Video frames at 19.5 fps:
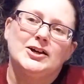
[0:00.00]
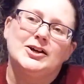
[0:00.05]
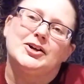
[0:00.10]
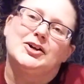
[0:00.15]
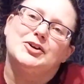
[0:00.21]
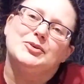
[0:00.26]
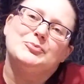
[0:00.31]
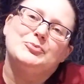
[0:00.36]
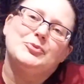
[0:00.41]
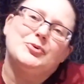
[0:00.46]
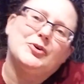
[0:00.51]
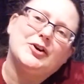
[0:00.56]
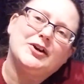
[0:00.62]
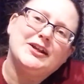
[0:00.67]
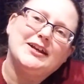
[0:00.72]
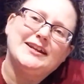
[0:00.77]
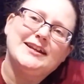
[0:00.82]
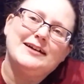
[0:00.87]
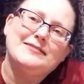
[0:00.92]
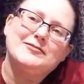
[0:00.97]
Good
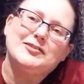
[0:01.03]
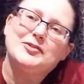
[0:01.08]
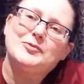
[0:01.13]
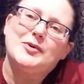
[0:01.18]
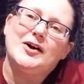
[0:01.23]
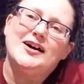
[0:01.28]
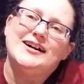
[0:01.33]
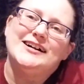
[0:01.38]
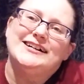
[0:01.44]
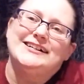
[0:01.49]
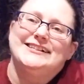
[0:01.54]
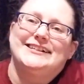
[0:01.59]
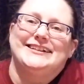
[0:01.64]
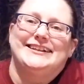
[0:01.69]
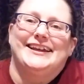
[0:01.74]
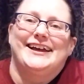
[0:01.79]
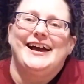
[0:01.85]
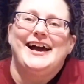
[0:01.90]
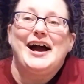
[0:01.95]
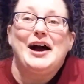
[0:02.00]
morning, everyone.
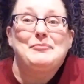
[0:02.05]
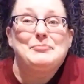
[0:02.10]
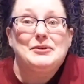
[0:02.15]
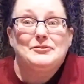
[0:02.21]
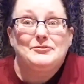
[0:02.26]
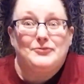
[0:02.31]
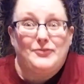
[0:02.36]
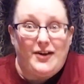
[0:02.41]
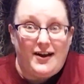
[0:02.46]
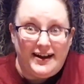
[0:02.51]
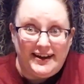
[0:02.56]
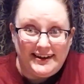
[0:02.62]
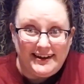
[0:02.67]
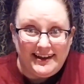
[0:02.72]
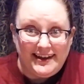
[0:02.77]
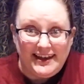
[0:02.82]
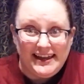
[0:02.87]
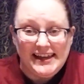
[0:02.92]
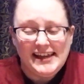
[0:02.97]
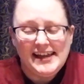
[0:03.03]
Happy
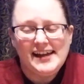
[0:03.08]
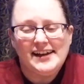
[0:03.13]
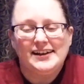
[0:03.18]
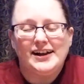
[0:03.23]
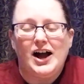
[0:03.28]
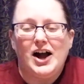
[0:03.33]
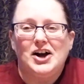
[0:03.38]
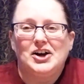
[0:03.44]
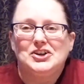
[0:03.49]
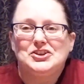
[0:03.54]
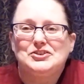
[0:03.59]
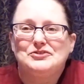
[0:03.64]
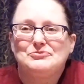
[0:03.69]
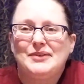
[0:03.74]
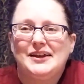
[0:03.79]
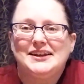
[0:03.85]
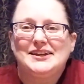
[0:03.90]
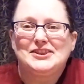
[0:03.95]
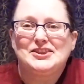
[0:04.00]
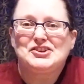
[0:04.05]
Friday. You've
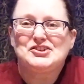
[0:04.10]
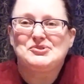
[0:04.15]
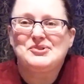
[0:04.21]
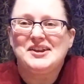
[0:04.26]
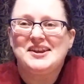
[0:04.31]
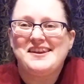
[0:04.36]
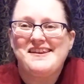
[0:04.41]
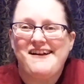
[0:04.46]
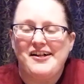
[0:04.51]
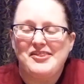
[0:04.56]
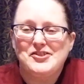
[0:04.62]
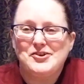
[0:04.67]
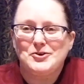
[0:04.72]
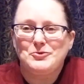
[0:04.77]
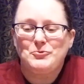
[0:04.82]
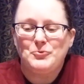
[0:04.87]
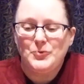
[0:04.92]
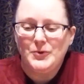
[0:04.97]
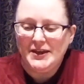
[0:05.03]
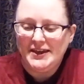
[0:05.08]
made it through another
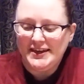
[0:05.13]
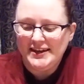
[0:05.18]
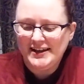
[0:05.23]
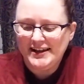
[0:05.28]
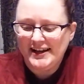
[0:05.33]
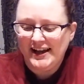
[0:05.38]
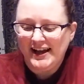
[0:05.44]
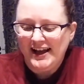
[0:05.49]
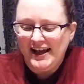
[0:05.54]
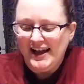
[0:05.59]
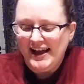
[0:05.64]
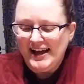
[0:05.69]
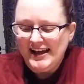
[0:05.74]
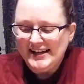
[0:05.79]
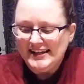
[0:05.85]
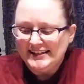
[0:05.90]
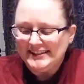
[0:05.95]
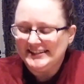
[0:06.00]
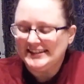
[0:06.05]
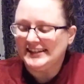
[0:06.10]
week.
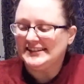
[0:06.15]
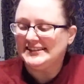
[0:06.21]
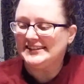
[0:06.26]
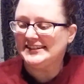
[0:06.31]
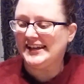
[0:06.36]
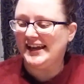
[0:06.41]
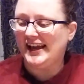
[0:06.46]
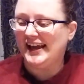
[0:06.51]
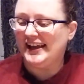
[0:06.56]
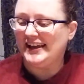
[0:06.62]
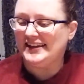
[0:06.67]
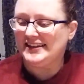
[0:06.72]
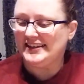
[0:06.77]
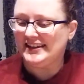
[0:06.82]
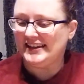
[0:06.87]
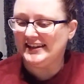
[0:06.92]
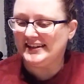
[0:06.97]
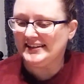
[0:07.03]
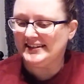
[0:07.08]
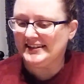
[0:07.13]
Today
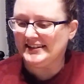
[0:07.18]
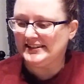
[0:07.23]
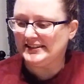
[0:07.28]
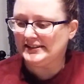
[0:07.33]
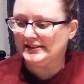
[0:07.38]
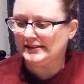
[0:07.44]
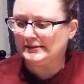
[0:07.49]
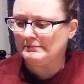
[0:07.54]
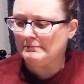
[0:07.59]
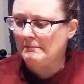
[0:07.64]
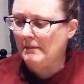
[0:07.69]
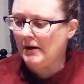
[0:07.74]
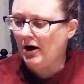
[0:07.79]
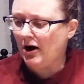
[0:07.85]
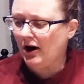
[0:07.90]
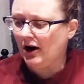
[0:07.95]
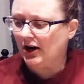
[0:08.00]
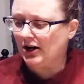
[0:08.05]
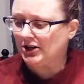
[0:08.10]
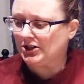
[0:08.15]
is
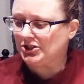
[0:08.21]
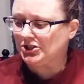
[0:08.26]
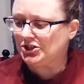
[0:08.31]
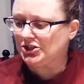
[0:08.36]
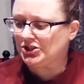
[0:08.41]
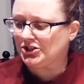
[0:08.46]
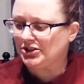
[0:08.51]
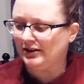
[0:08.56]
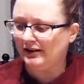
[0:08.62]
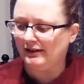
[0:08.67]
March